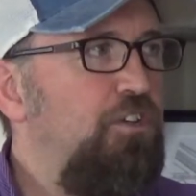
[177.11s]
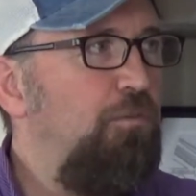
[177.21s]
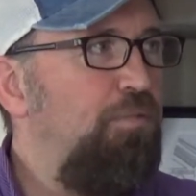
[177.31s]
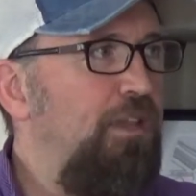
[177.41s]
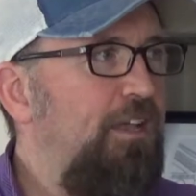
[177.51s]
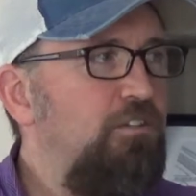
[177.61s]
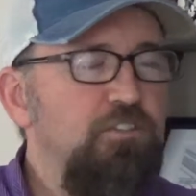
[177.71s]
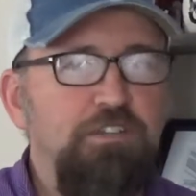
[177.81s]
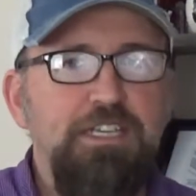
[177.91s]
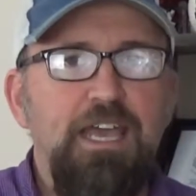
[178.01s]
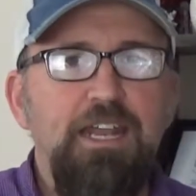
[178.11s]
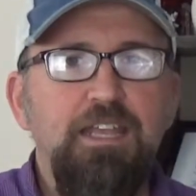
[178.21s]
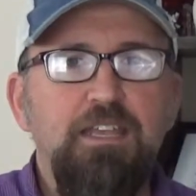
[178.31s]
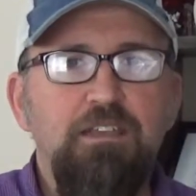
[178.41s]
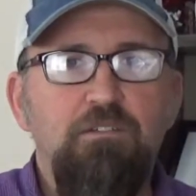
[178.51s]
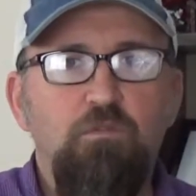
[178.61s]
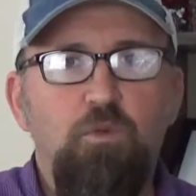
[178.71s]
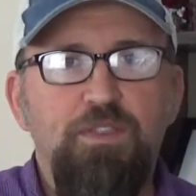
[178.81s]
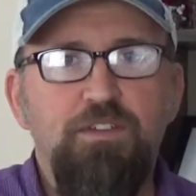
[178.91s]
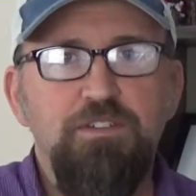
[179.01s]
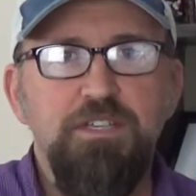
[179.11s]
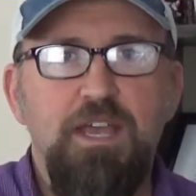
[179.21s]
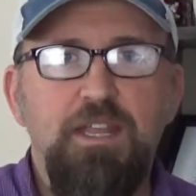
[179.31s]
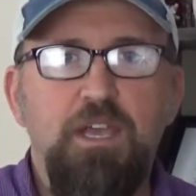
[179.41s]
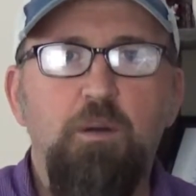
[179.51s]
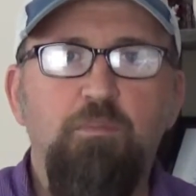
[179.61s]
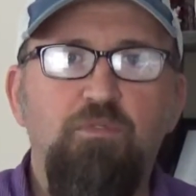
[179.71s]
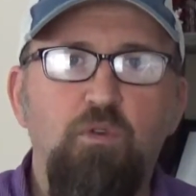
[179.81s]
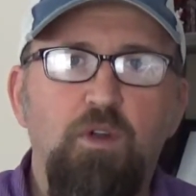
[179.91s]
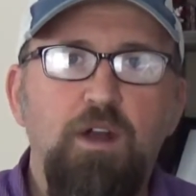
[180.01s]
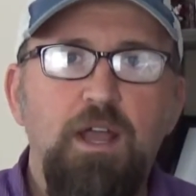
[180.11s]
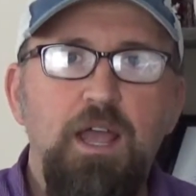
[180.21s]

Your players are getting what they're signing up for.